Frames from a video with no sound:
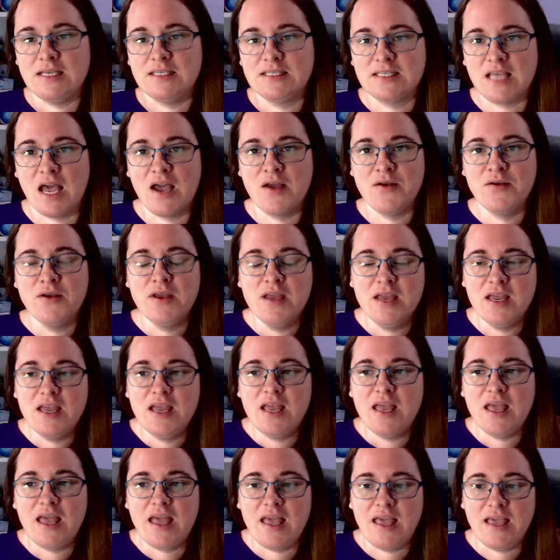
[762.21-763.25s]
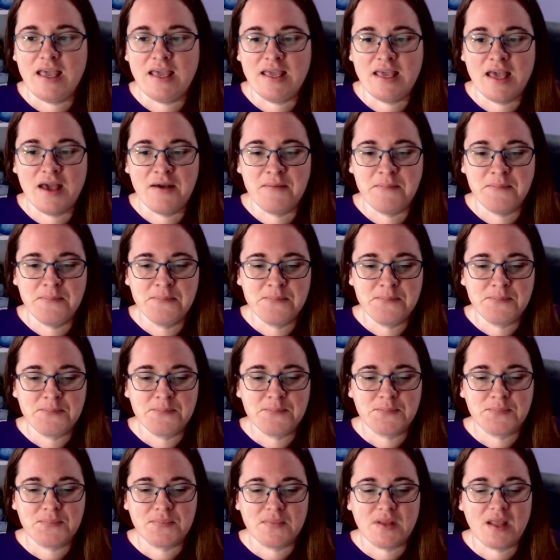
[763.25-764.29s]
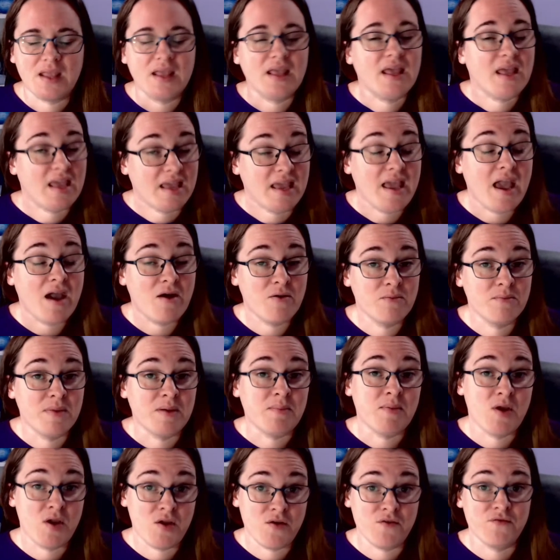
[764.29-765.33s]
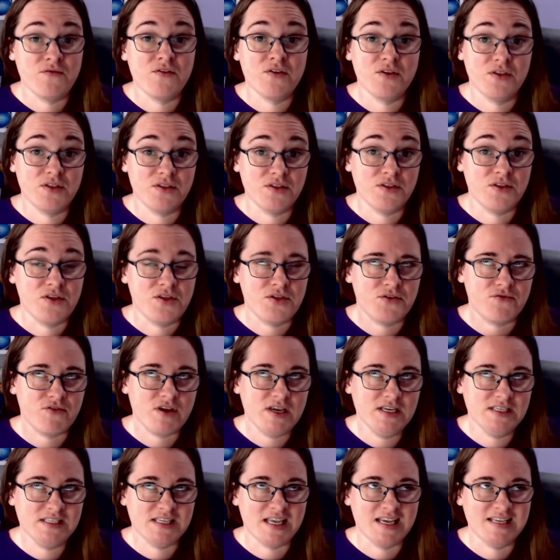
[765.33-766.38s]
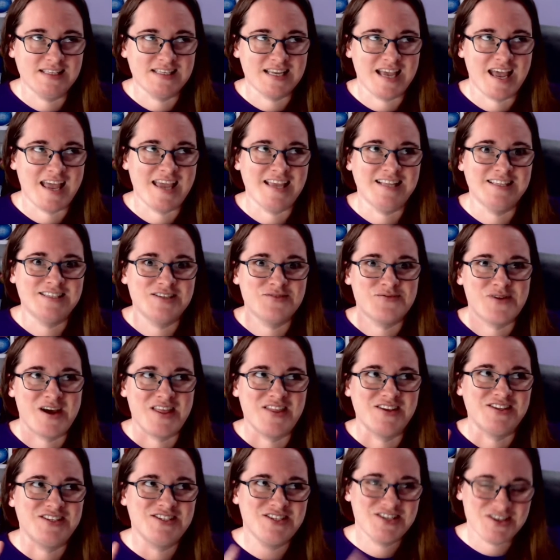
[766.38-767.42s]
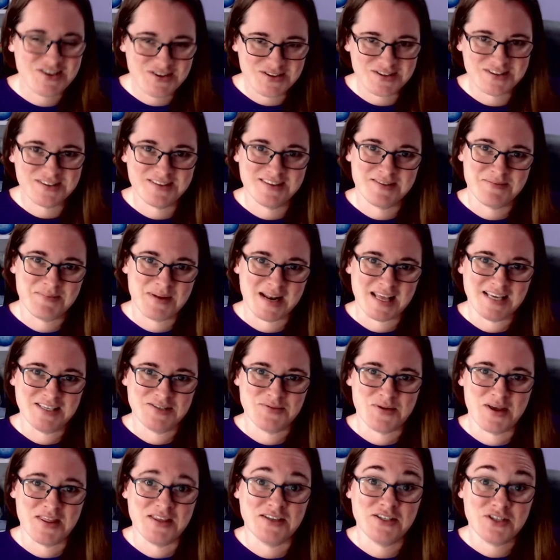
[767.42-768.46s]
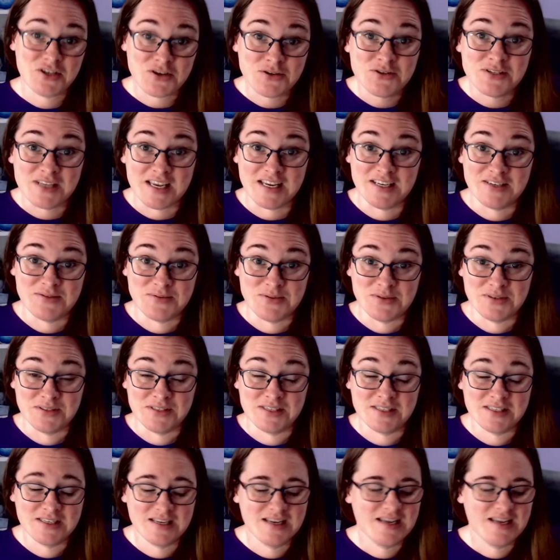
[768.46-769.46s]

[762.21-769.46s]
So he helped me move the three-seater into where the place where the two-seater was.